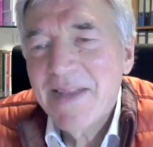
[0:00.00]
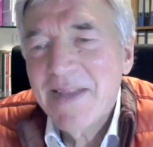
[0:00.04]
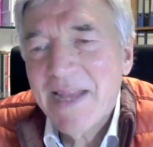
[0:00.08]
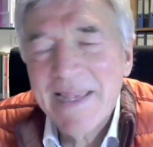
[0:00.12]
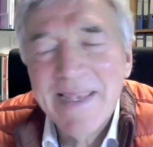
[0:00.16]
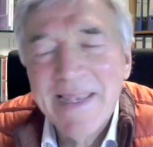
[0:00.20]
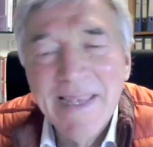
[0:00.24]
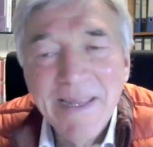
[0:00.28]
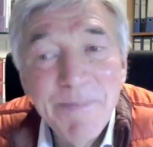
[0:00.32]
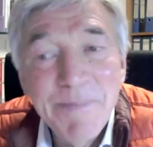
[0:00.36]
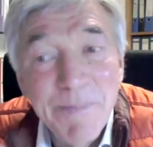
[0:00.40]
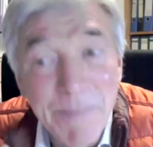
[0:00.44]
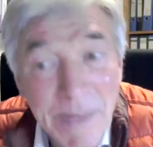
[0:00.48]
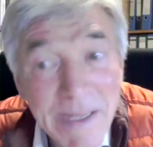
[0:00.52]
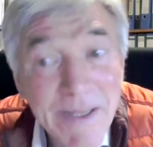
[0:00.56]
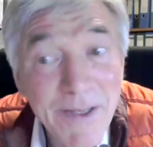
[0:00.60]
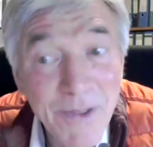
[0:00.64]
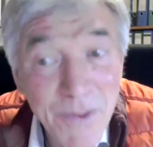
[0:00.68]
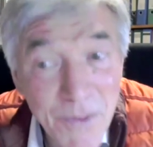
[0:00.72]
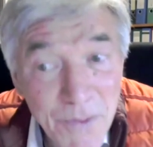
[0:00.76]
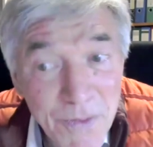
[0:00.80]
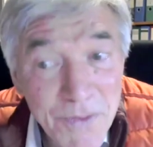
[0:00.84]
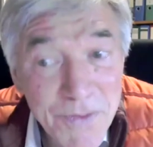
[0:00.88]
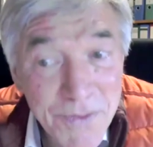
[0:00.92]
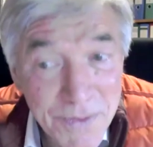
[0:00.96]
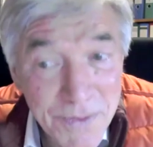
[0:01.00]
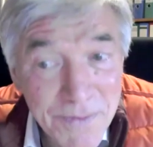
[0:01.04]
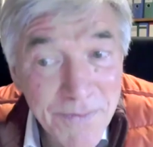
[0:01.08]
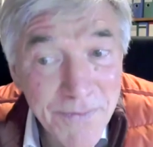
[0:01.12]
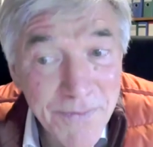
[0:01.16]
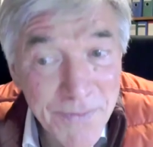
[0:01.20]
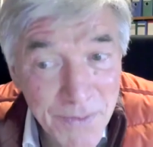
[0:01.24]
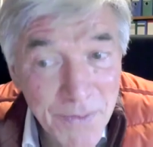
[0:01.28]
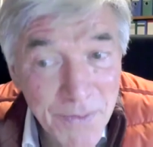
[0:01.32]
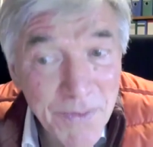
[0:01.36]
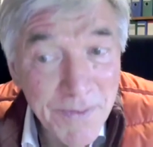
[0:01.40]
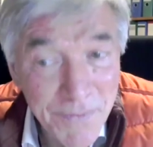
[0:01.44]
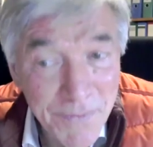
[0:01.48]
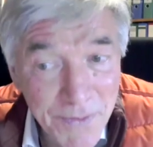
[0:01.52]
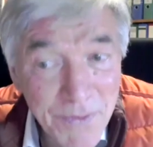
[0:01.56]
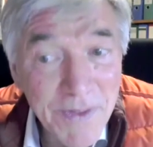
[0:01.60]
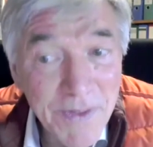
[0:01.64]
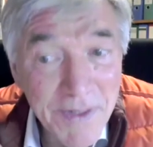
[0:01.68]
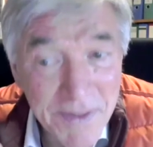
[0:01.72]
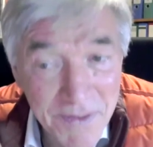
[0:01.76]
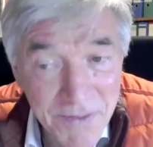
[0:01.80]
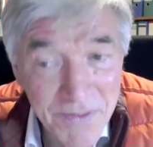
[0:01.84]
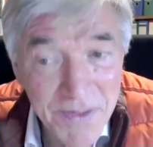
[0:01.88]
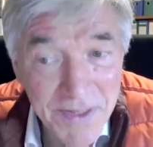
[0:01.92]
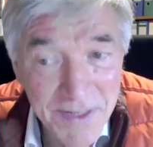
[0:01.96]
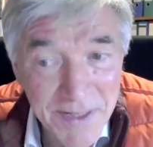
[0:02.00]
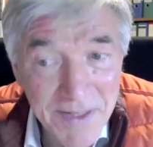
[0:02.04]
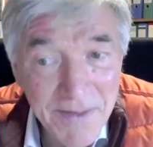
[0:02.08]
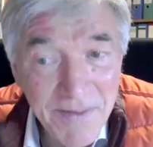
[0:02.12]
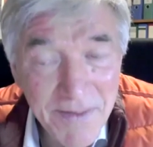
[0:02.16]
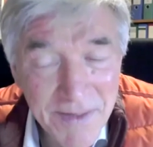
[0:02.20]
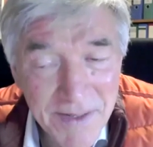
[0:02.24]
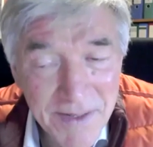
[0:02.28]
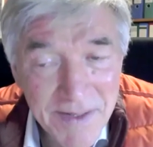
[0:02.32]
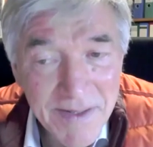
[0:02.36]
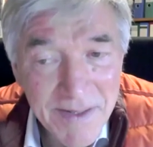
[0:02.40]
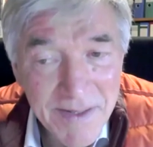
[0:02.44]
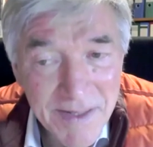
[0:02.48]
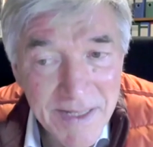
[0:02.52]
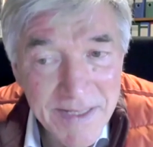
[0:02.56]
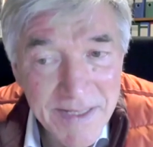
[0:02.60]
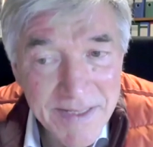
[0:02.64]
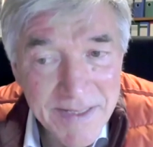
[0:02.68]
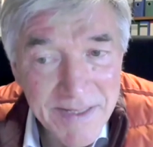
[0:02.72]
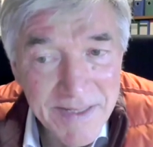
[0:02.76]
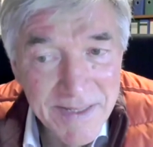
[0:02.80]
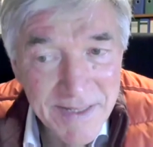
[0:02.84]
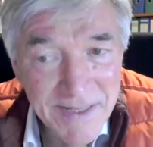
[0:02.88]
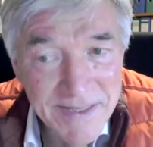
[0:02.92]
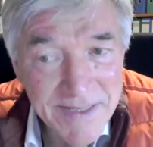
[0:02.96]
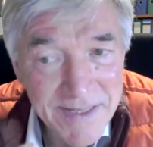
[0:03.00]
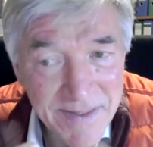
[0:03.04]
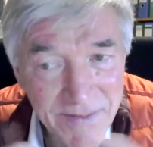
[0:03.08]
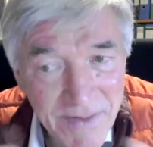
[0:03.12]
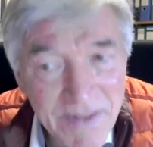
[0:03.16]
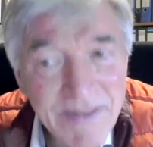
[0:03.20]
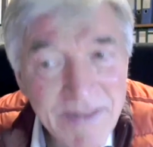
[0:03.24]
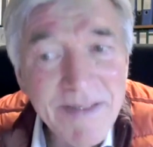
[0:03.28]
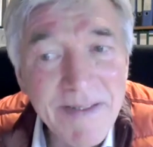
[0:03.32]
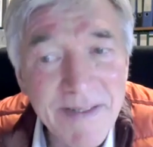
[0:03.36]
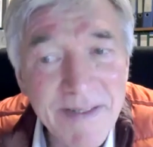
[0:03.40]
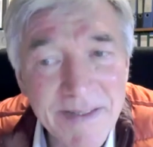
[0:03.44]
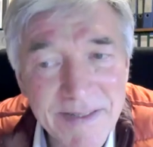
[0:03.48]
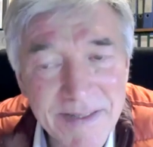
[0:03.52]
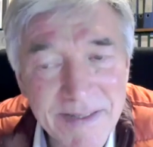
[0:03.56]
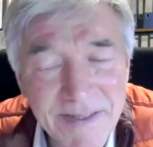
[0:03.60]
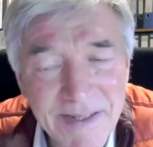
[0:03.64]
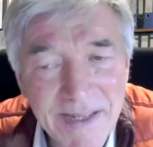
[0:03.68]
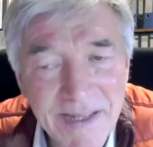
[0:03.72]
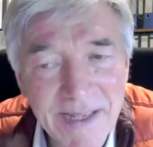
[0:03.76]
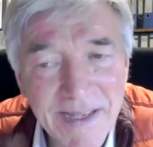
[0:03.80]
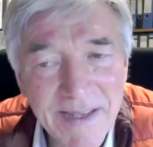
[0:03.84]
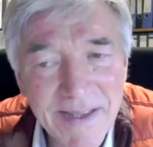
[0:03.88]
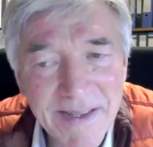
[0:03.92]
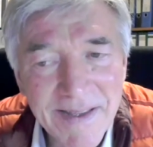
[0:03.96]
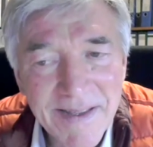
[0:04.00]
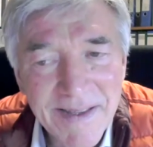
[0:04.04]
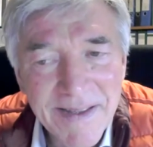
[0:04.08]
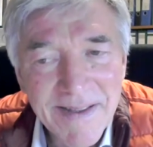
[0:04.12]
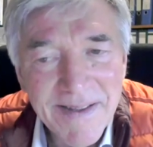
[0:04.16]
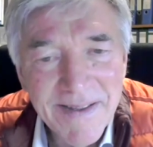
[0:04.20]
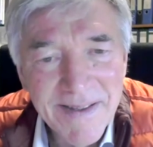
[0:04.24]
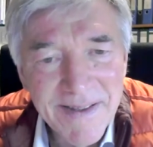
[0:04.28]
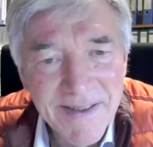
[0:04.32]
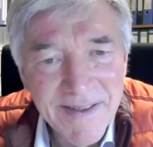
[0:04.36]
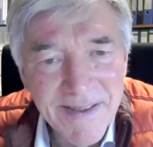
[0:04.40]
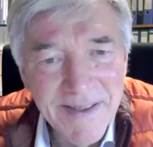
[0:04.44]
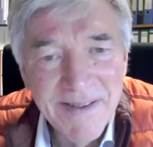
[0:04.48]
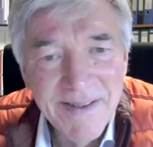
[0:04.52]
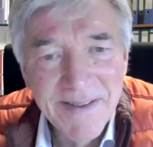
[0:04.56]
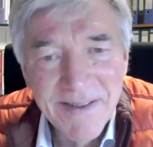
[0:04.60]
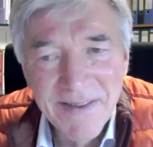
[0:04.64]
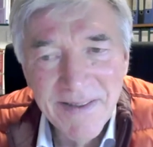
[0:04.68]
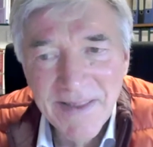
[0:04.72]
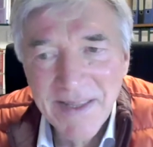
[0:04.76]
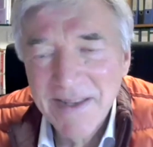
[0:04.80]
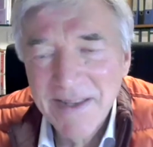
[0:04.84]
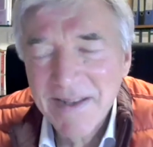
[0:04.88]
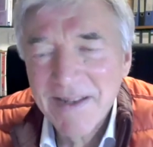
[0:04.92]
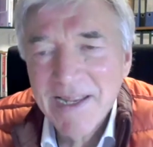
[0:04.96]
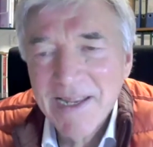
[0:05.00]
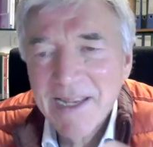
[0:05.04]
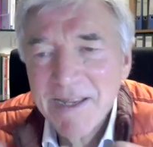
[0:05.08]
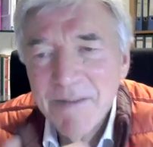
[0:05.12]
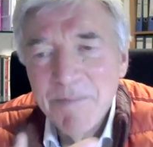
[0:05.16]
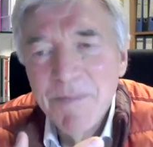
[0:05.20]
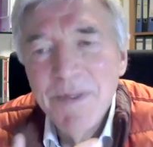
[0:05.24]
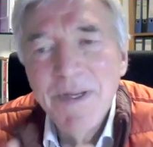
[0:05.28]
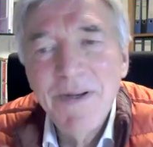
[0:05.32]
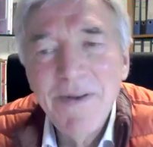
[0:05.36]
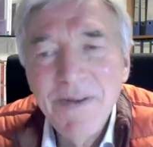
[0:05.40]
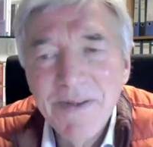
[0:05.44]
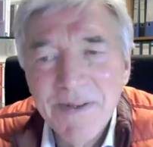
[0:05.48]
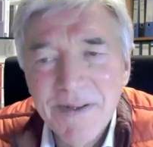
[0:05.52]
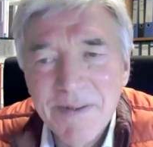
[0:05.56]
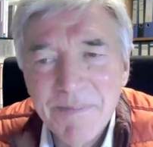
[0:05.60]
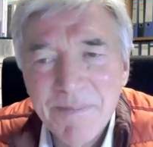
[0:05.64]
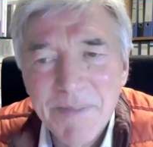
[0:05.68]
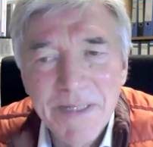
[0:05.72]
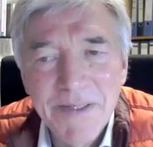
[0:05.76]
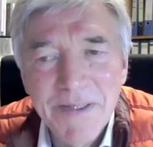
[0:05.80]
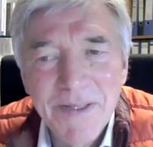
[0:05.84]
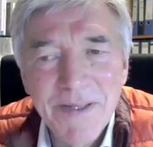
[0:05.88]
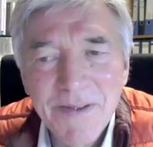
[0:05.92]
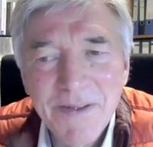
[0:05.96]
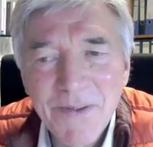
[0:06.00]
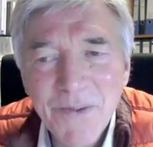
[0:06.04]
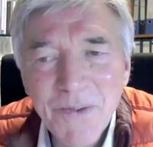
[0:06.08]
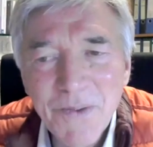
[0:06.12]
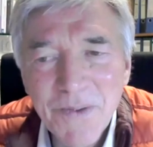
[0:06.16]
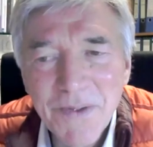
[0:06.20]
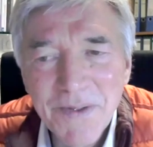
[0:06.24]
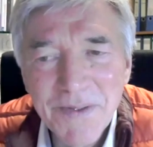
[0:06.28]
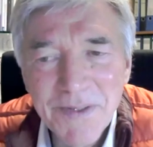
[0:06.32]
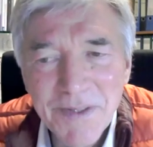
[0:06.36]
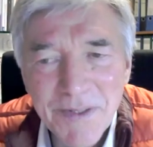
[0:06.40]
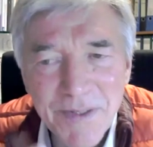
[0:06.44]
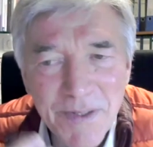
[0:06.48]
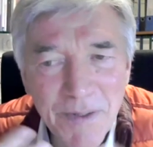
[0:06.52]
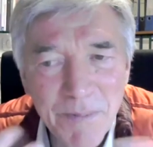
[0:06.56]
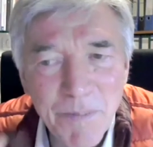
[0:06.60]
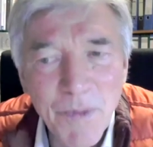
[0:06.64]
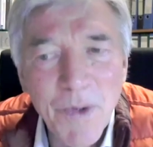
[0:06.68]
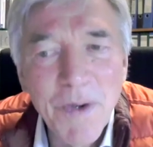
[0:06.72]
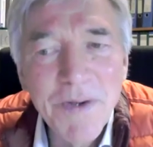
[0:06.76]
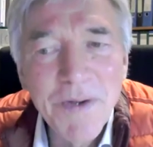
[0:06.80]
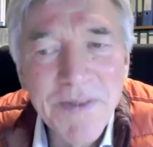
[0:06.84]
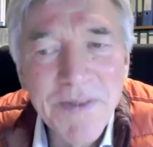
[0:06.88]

can make use of you if you agree as a resonance, like a mirror, but you're more